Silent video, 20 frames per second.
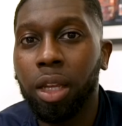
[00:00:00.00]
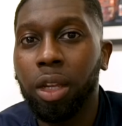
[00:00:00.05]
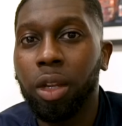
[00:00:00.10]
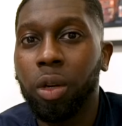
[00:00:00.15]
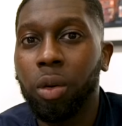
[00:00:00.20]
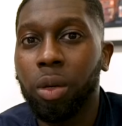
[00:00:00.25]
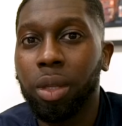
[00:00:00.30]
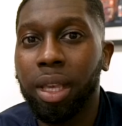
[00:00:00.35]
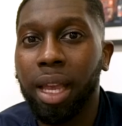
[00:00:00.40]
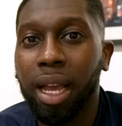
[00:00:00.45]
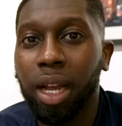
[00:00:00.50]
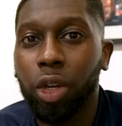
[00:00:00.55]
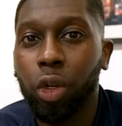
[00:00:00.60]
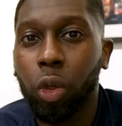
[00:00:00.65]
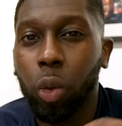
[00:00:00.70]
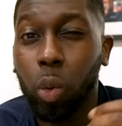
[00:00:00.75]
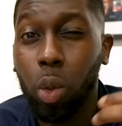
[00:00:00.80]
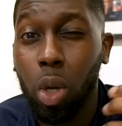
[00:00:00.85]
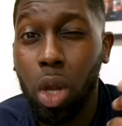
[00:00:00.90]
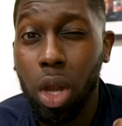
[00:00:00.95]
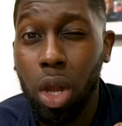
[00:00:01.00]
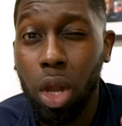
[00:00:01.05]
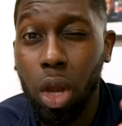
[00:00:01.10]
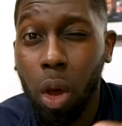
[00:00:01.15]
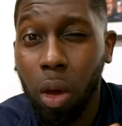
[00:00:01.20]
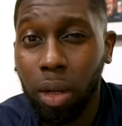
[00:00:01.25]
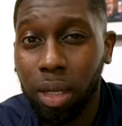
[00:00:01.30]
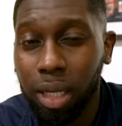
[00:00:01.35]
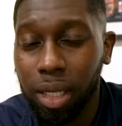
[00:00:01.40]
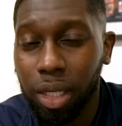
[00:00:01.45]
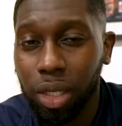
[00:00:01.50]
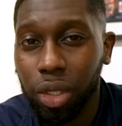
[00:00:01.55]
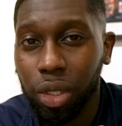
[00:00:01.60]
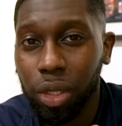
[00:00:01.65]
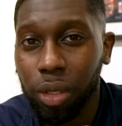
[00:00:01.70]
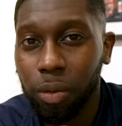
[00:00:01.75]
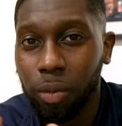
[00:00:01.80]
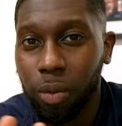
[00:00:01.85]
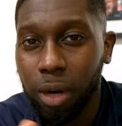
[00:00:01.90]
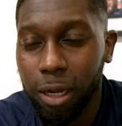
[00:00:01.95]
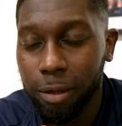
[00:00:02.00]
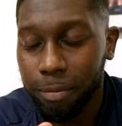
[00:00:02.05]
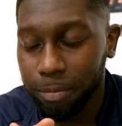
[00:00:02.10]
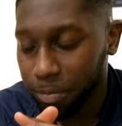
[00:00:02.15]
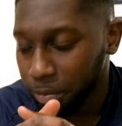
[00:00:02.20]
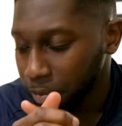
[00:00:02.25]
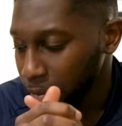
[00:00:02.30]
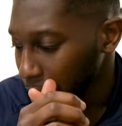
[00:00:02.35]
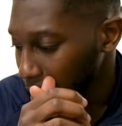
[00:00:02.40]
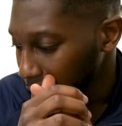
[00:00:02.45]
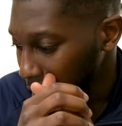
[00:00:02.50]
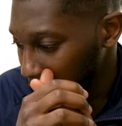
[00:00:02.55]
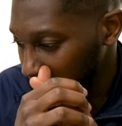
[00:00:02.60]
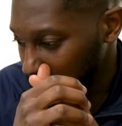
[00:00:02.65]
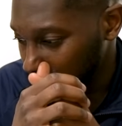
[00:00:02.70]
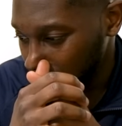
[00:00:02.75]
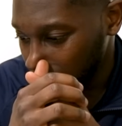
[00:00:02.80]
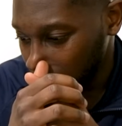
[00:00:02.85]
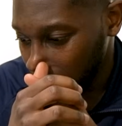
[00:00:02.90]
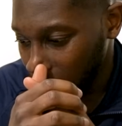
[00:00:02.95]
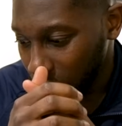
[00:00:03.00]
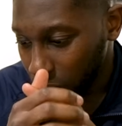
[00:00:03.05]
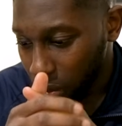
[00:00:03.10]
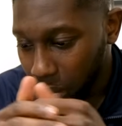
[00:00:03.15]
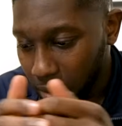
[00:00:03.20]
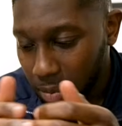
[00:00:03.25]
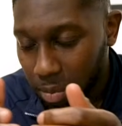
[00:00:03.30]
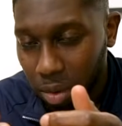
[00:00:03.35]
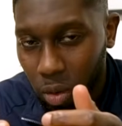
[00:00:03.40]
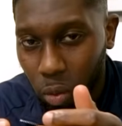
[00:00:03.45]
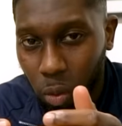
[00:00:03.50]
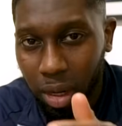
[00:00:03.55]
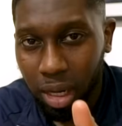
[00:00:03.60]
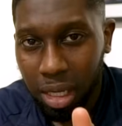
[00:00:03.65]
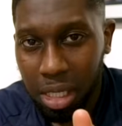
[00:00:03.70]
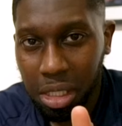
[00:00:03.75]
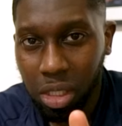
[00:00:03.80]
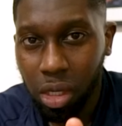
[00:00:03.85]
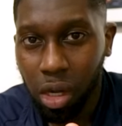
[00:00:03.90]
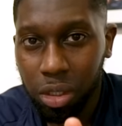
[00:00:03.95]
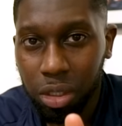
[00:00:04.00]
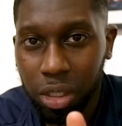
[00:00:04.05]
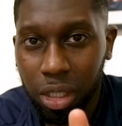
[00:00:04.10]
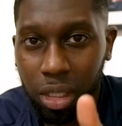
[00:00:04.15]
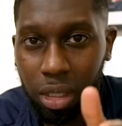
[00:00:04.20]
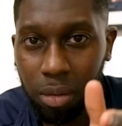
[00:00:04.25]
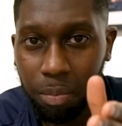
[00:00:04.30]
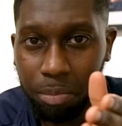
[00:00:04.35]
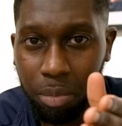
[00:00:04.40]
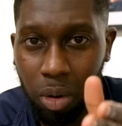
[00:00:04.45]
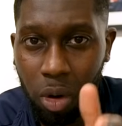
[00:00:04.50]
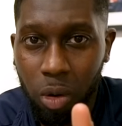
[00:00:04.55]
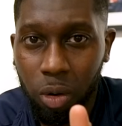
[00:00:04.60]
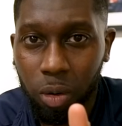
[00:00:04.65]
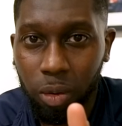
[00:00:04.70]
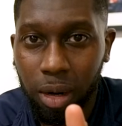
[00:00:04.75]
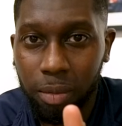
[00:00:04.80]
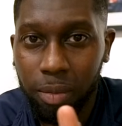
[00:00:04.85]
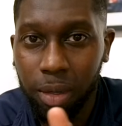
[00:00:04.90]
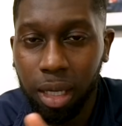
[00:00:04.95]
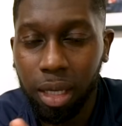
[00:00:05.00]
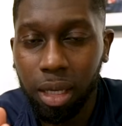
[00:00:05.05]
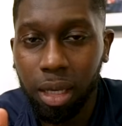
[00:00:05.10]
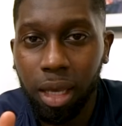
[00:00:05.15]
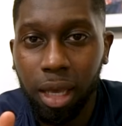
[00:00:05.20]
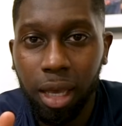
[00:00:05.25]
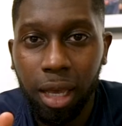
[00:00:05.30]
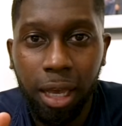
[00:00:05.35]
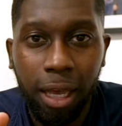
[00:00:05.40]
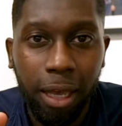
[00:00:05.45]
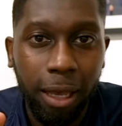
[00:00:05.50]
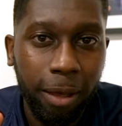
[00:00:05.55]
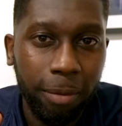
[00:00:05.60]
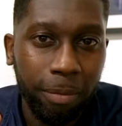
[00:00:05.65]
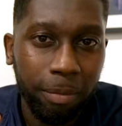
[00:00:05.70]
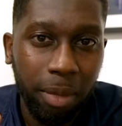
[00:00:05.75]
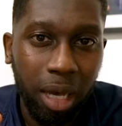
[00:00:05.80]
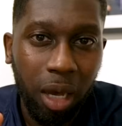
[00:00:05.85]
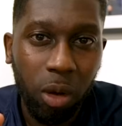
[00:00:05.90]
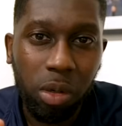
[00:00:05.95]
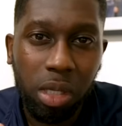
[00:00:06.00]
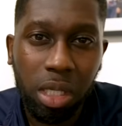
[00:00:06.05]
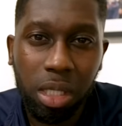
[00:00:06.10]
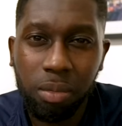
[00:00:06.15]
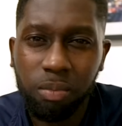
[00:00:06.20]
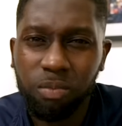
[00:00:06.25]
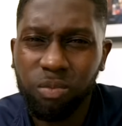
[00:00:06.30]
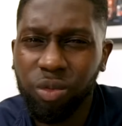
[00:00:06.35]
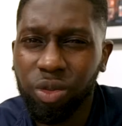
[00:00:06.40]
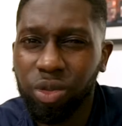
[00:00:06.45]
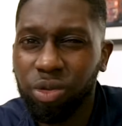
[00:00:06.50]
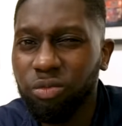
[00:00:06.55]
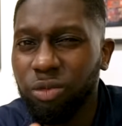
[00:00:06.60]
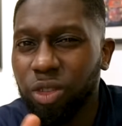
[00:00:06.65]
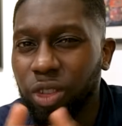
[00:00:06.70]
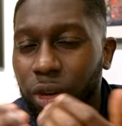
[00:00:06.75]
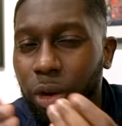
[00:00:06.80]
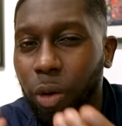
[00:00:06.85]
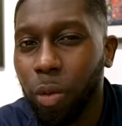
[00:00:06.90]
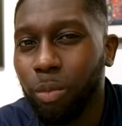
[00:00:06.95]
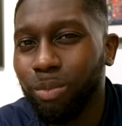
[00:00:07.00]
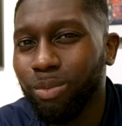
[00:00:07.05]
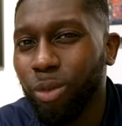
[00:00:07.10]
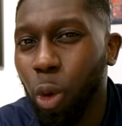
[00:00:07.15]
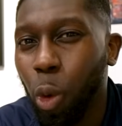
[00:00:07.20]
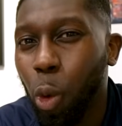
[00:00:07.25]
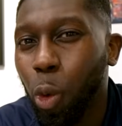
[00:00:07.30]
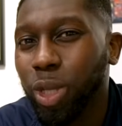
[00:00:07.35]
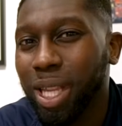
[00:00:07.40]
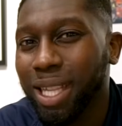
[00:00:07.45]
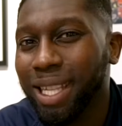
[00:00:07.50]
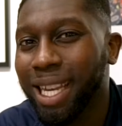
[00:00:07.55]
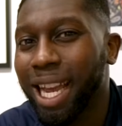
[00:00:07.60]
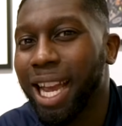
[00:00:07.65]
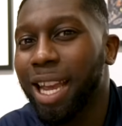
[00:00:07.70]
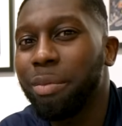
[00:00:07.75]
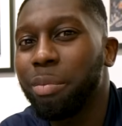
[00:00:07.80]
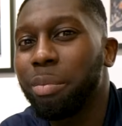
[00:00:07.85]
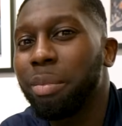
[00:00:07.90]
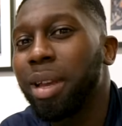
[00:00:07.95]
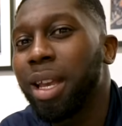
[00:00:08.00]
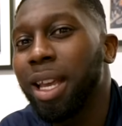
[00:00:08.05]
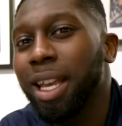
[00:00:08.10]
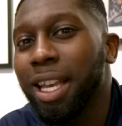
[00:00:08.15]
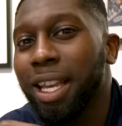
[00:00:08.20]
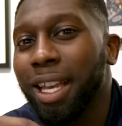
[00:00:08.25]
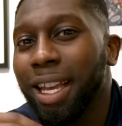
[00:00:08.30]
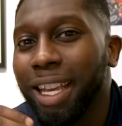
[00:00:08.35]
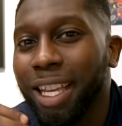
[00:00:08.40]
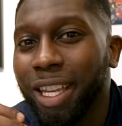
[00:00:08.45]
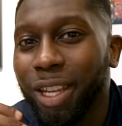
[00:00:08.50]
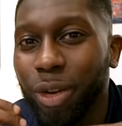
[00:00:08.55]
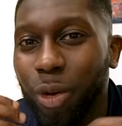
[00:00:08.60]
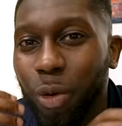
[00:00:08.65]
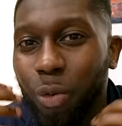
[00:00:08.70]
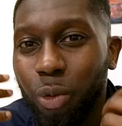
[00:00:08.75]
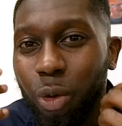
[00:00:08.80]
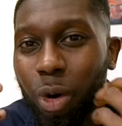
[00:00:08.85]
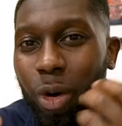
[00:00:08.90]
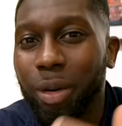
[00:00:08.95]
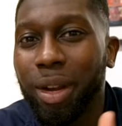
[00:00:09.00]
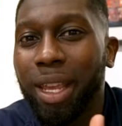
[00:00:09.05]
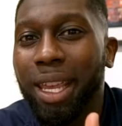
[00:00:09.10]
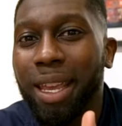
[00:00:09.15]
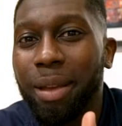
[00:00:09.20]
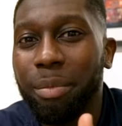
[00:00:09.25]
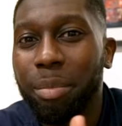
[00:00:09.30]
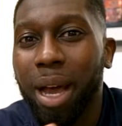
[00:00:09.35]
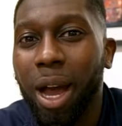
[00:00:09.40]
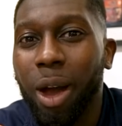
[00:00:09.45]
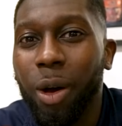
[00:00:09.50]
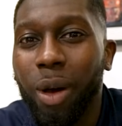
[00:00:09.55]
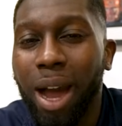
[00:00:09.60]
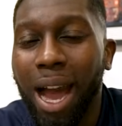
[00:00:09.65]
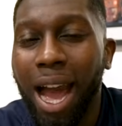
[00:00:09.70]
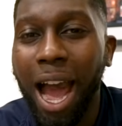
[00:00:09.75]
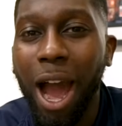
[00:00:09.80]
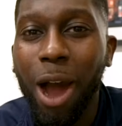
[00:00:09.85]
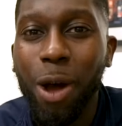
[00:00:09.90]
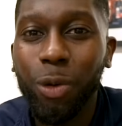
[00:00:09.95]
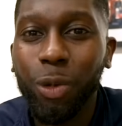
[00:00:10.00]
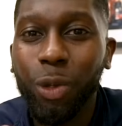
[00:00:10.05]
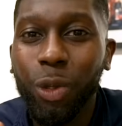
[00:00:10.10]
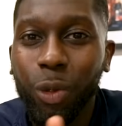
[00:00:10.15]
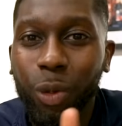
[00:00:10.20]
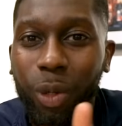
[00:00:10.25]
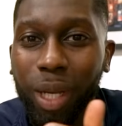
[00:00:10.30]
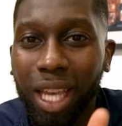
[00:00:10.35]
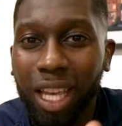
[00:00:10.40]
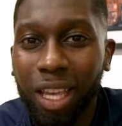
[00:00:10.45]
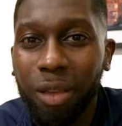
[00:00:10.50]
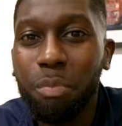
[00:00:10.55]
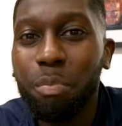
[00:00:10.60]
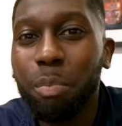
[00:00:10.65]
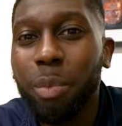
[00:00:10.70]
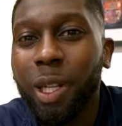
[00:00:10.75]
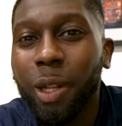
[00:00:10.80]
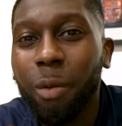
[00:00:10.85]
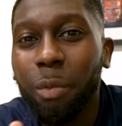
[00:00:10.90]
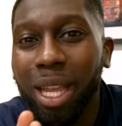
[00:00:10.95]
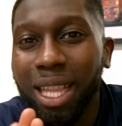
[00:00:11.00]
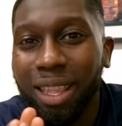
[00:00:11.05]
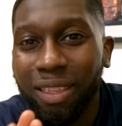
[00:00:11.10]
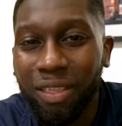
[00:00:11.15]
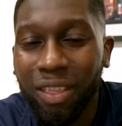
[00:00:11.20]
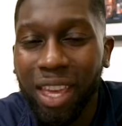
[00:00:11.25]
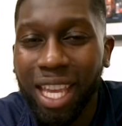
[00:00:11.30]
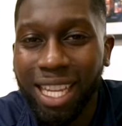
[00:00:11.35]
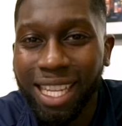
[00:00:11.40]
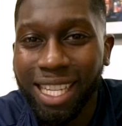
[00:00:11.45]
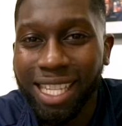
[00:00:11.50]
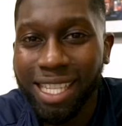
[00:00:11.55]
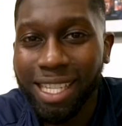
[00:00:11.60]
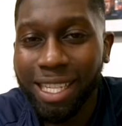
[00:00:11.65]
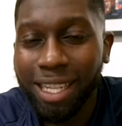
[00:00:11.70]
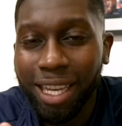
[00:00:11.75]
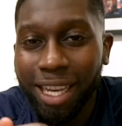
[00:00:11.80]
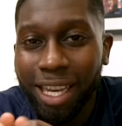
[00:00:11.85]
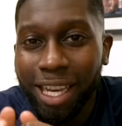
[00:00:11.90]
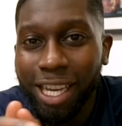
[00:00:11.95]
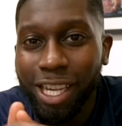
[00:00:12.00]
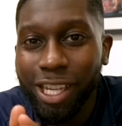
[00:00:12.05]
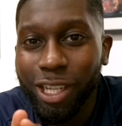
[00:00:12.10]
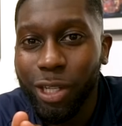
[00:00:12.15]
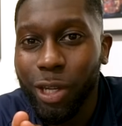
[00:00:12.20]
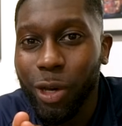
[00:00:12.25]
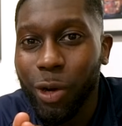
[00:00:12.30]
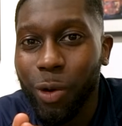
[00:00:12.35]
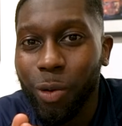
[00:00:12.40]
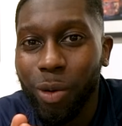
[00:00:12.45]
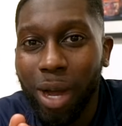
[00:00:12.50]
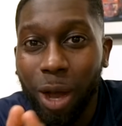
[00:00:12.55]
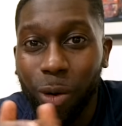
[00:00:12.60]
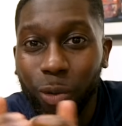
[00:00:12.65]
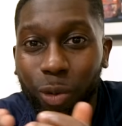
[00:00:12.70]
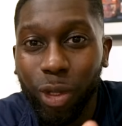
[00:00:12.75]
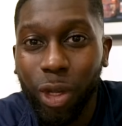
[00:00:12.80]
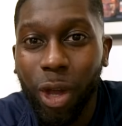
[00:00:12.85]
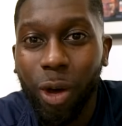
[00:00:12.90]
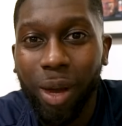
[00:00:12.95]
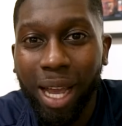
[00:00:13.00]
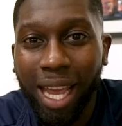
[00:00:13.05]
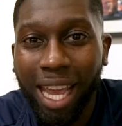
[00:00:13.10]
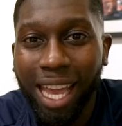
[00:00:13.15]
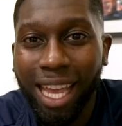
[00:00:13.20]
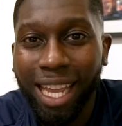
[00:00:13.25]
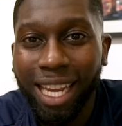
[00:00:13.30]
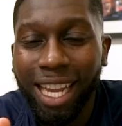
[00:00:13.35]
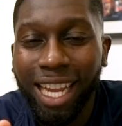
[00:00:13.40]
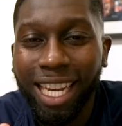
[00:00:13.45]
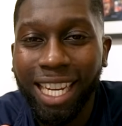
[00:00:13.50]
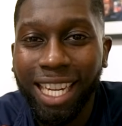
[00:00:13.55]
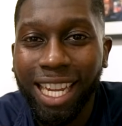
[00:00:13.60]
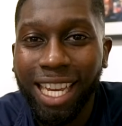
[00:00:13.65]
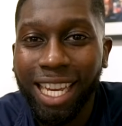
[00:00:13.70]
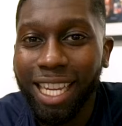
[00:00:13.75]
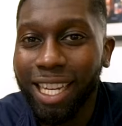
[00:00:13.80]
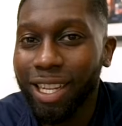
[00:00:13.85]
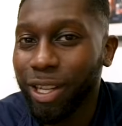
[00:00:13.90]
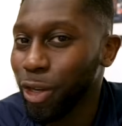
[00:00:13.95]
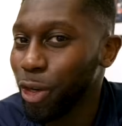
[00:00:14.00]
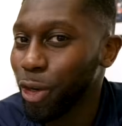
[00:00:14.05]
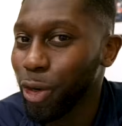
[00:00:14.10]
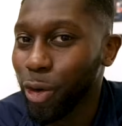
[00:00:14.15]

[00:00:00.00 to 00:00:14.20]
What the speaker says: the actual knowledge, right? So I remember when I started programming, I was, all the time, worrying about how to implement things. So I would go ahead and learn,